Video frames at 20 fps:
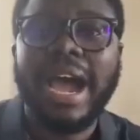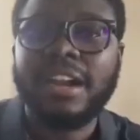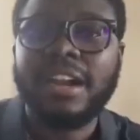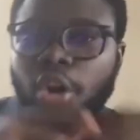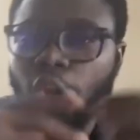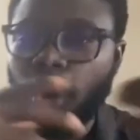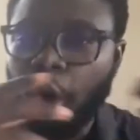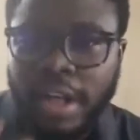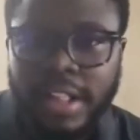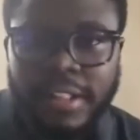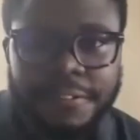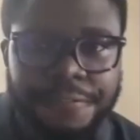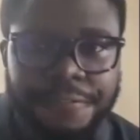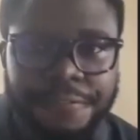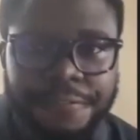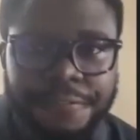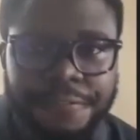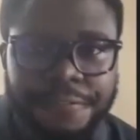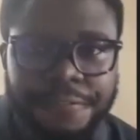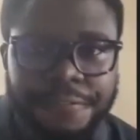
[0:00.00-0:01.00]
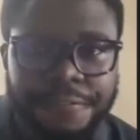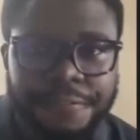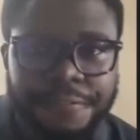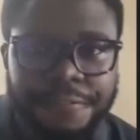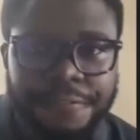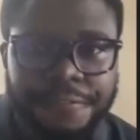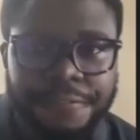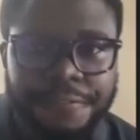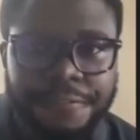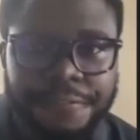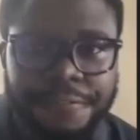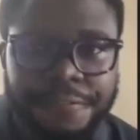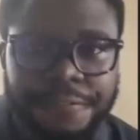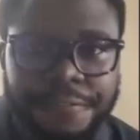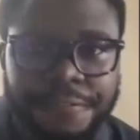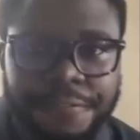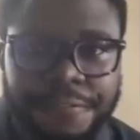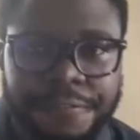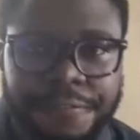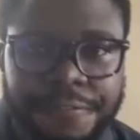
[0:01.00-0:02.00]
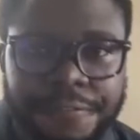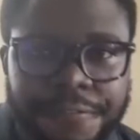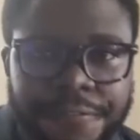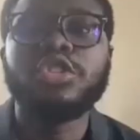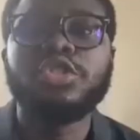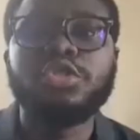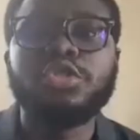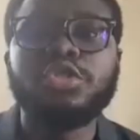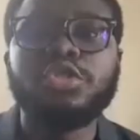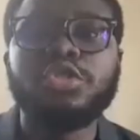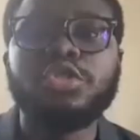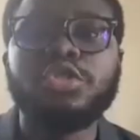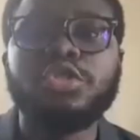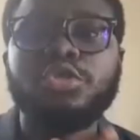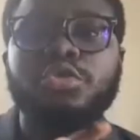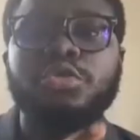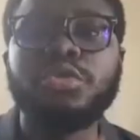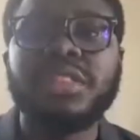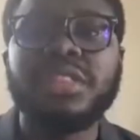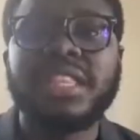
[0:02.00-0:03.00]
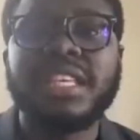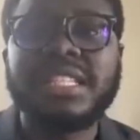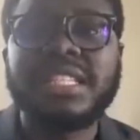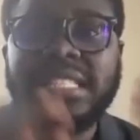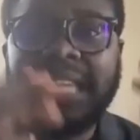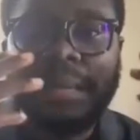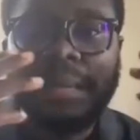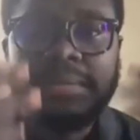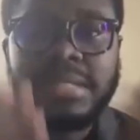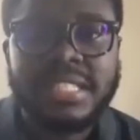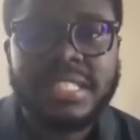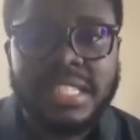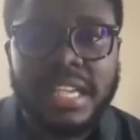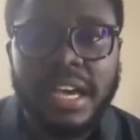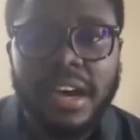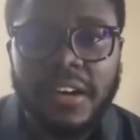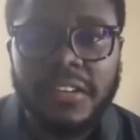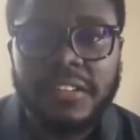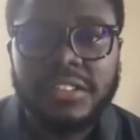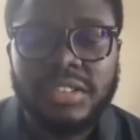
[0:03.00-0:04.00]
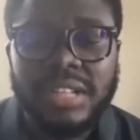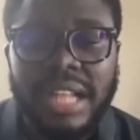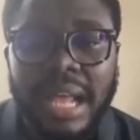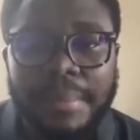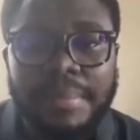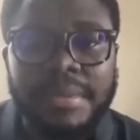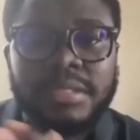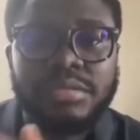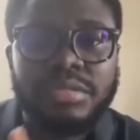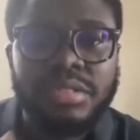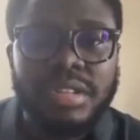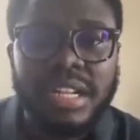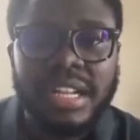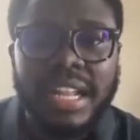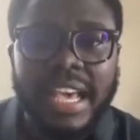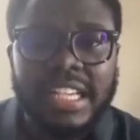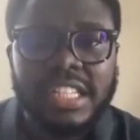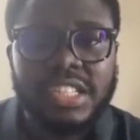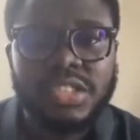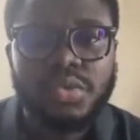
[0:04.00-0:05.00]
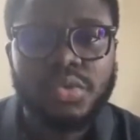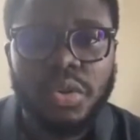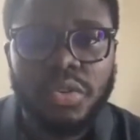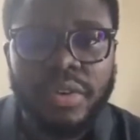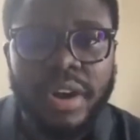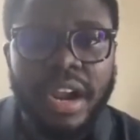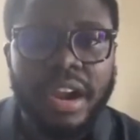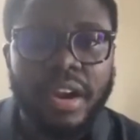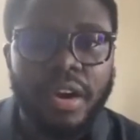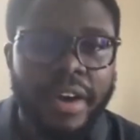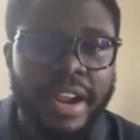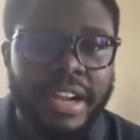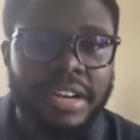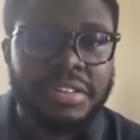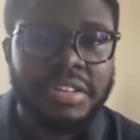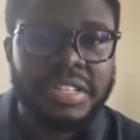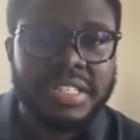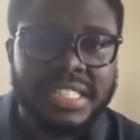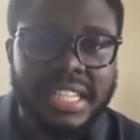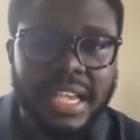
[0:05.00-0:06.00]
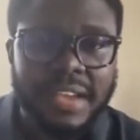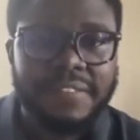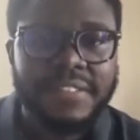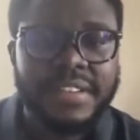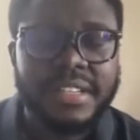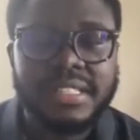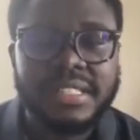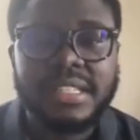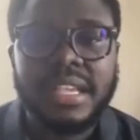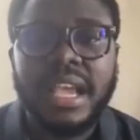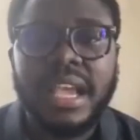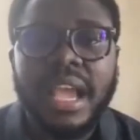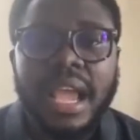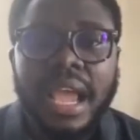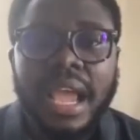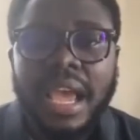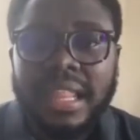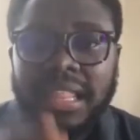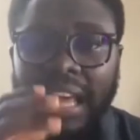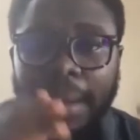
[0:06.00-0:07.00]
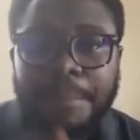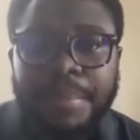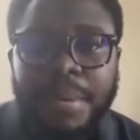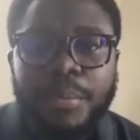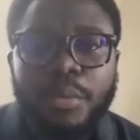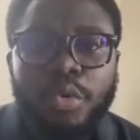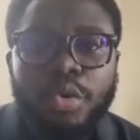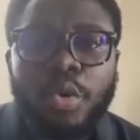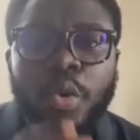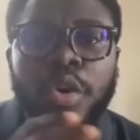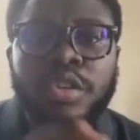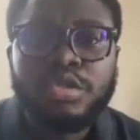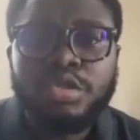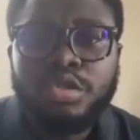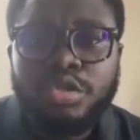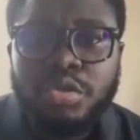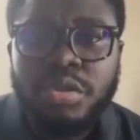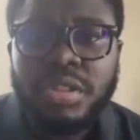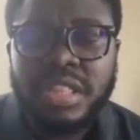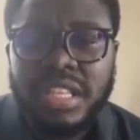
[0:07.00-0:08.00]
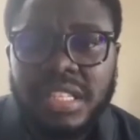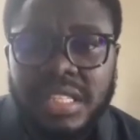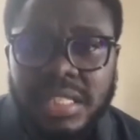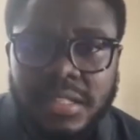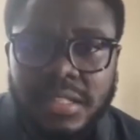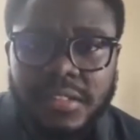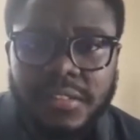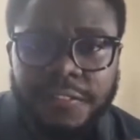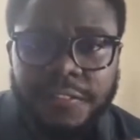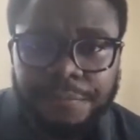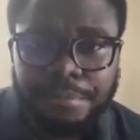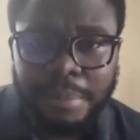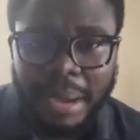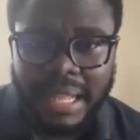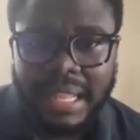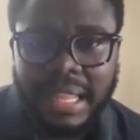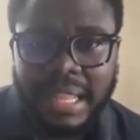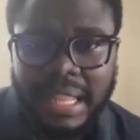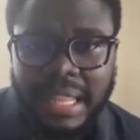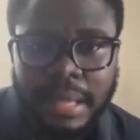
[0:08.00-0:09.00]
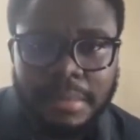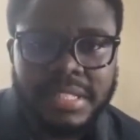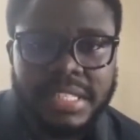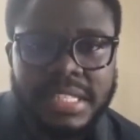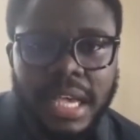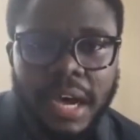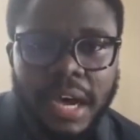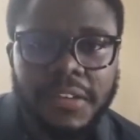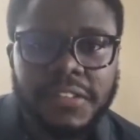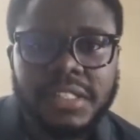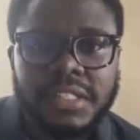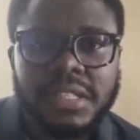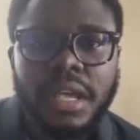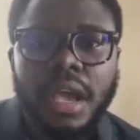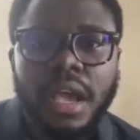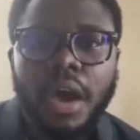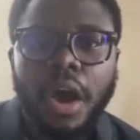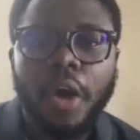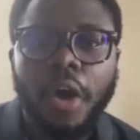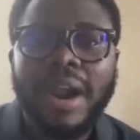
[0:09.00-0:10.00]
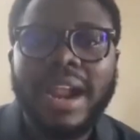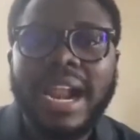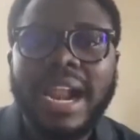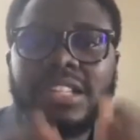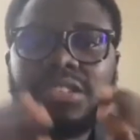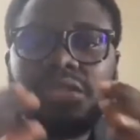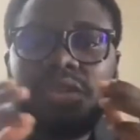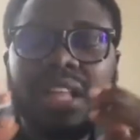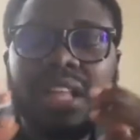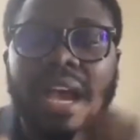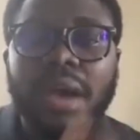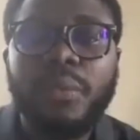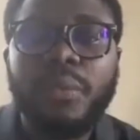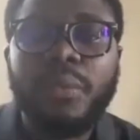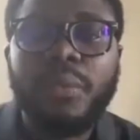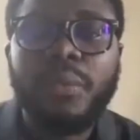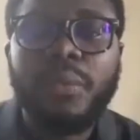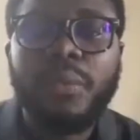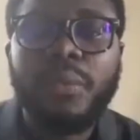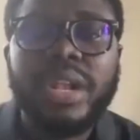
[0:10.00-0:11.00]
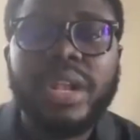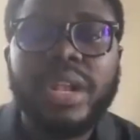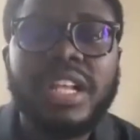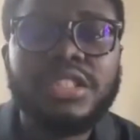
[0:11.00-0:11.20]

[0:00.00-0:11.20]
oil field. There are people who don't want to do things themselves. So that brings to the next one, rendering service. There are people who don't want to do things by themselves, all right, and so they are willing